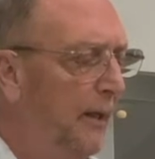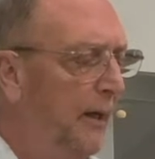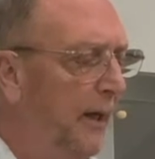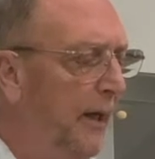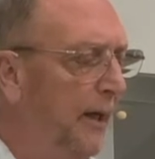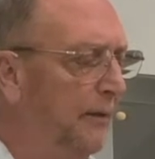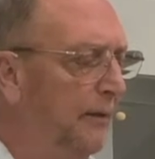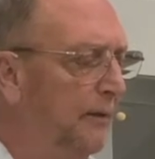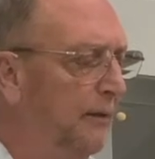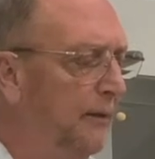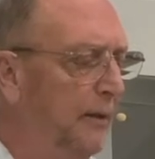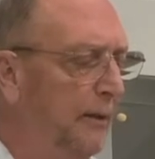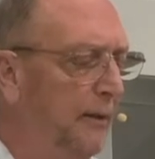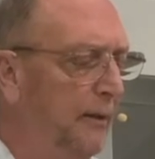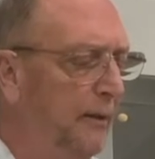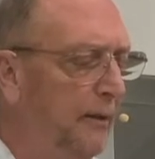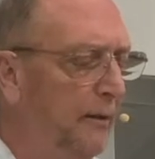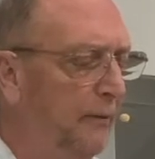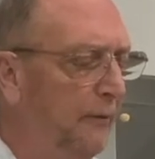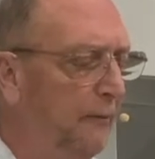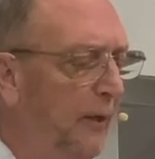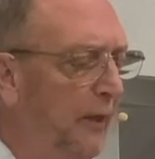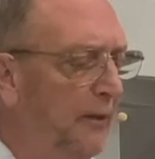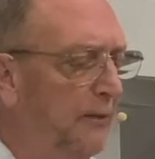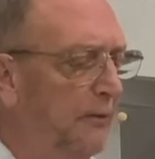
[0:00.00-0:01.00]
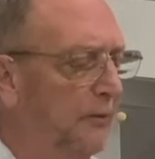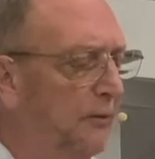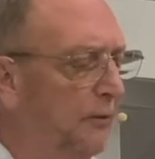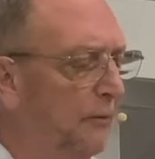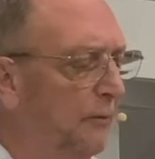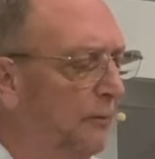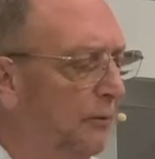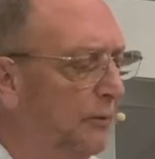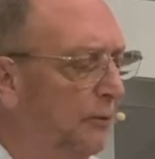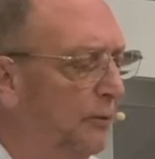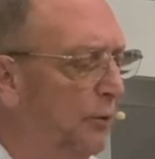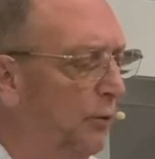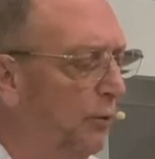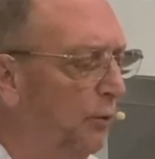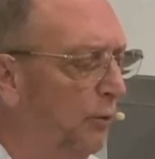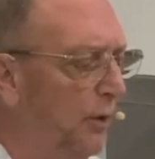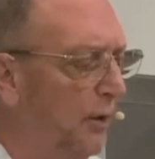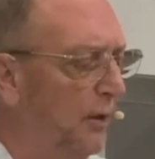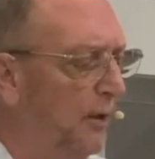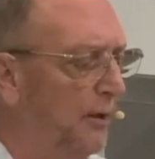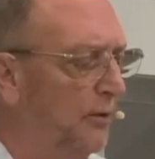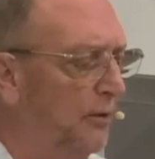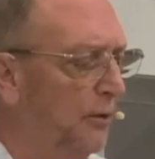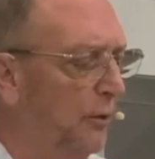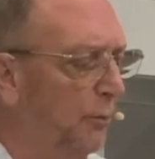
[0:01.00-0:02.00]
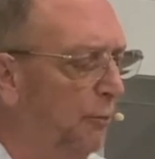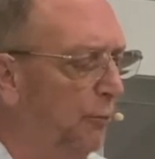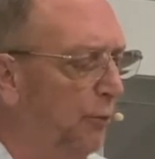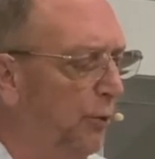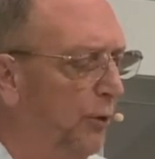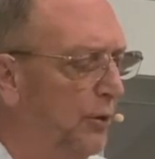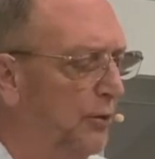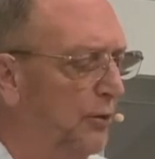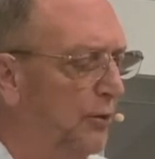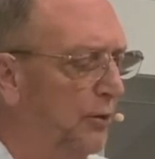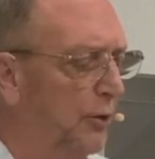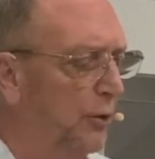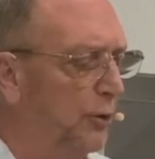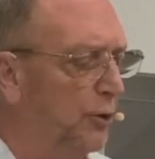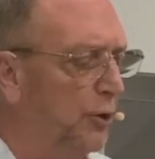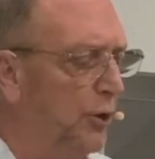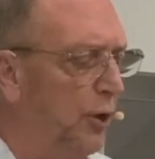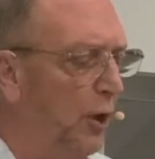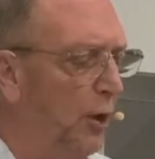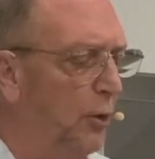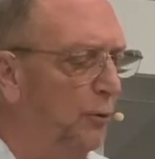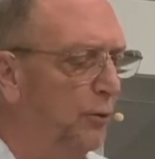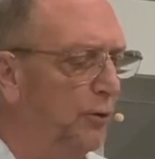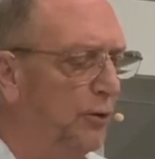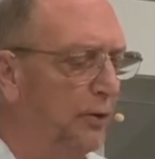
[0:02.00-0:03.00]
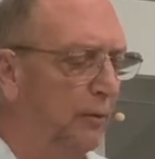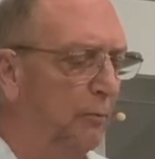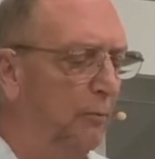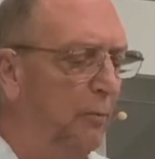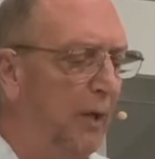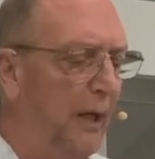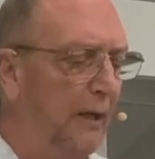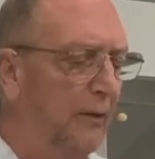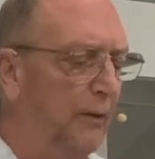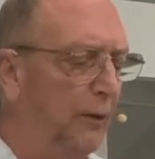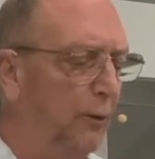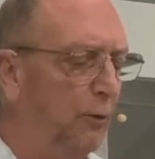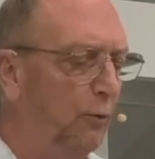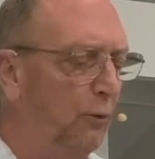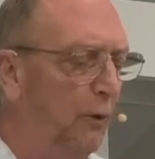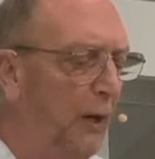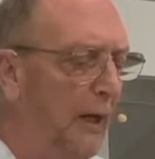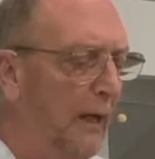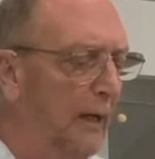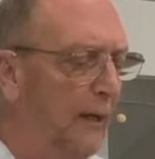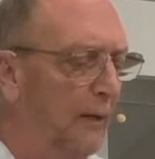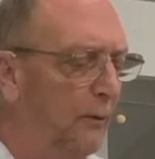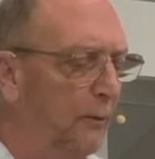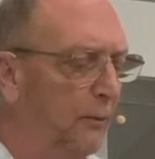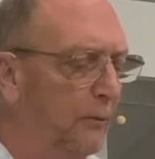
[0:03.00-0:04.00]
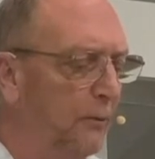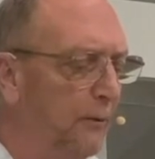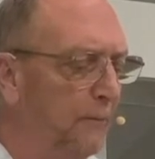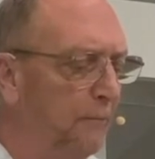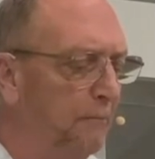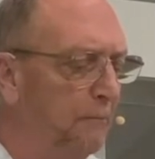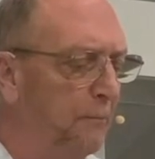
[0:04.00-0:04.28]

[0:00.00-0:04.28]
at the festival to release a prisoner chosen by the crowd.